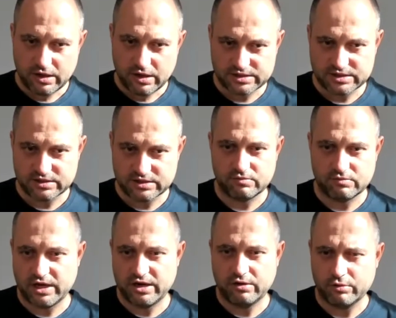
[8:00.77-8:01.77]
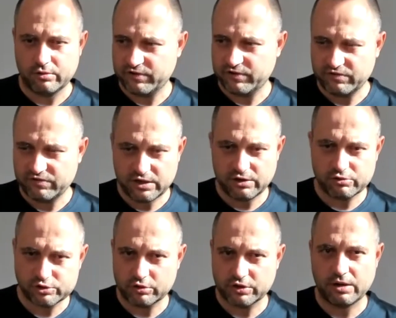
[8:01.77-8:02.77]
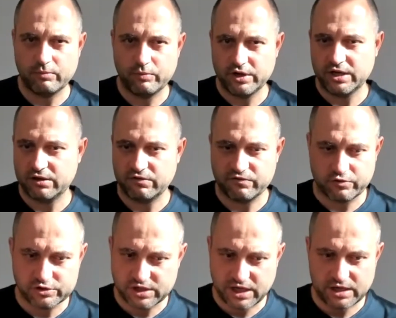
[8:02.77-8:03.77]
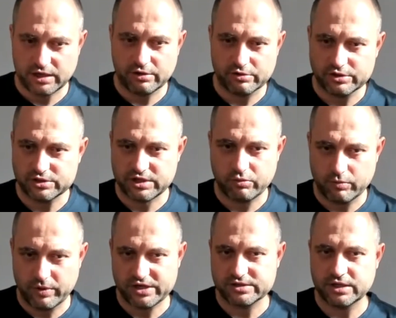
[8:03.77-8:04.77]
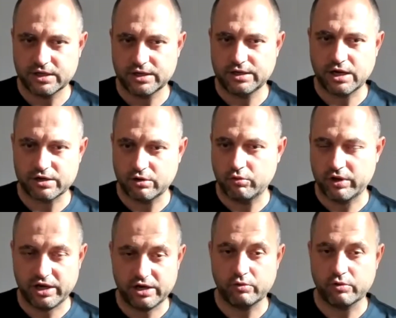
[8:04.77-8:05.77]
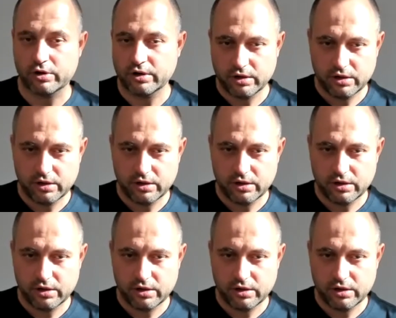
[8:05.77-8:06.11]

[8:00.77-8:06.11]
As a, 15 years old company, and the first 10 years, they were basically not going anywhere.